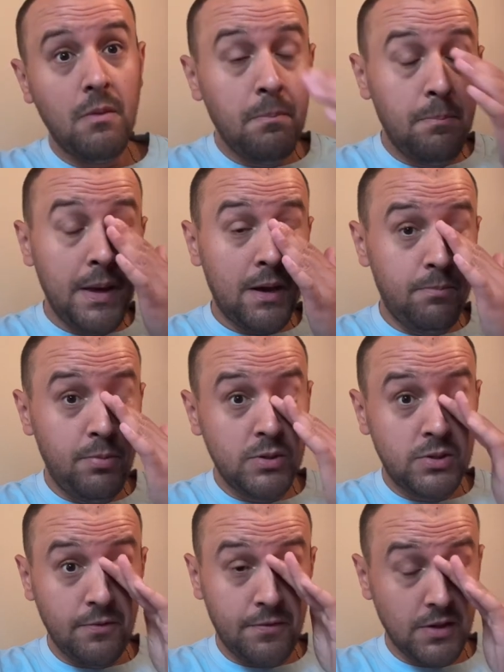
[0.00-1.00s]
big
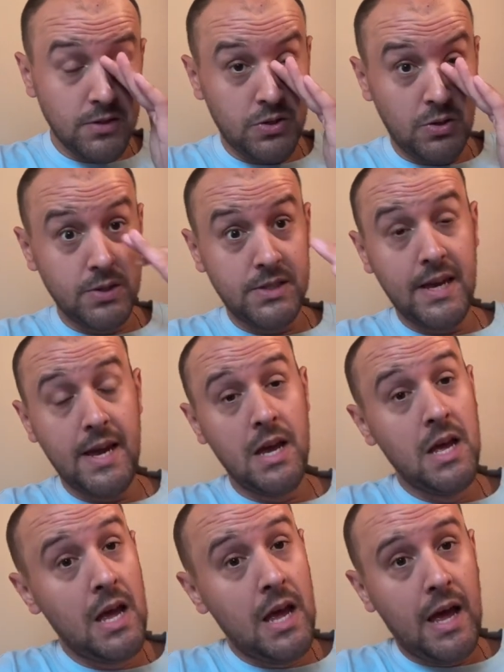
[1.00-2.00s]
boots to fill, so to say.
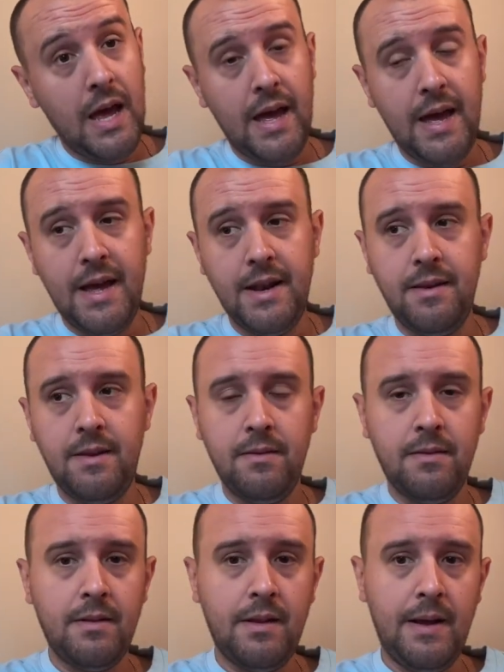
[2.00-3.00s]
And,
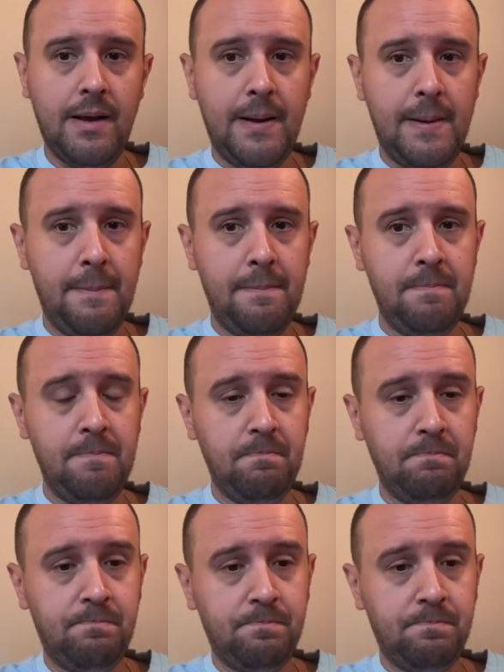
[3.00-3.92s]
um,